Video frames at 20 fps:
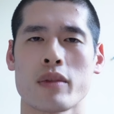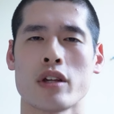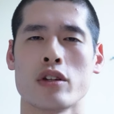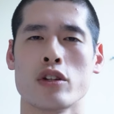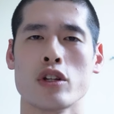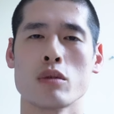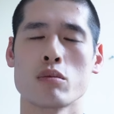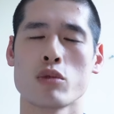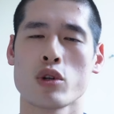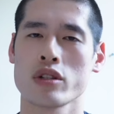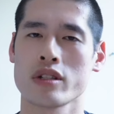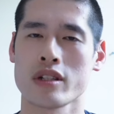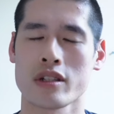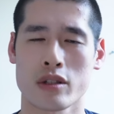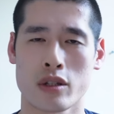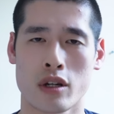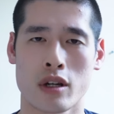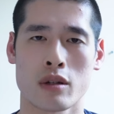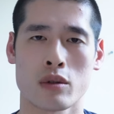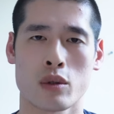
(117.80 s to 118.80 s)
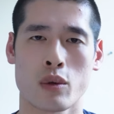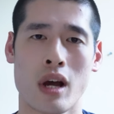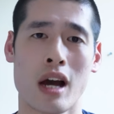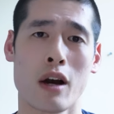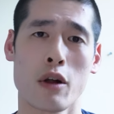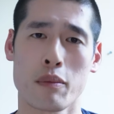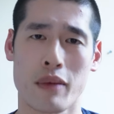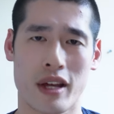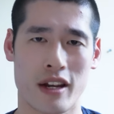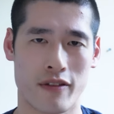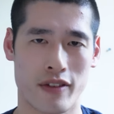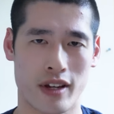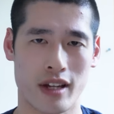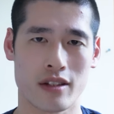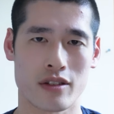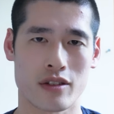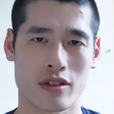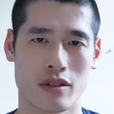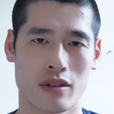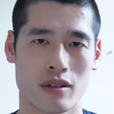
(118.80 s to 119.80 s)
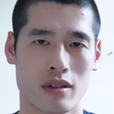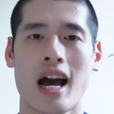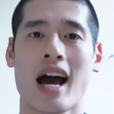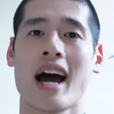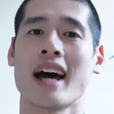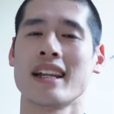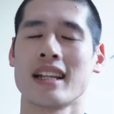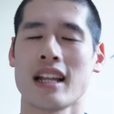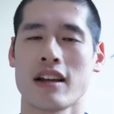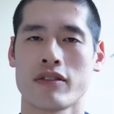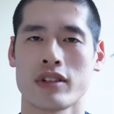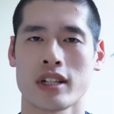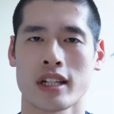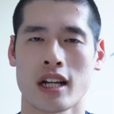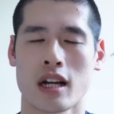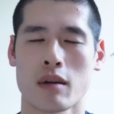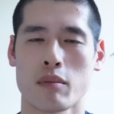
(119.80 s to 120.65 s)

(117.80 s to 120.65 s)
the numerous internal health benefits and leveling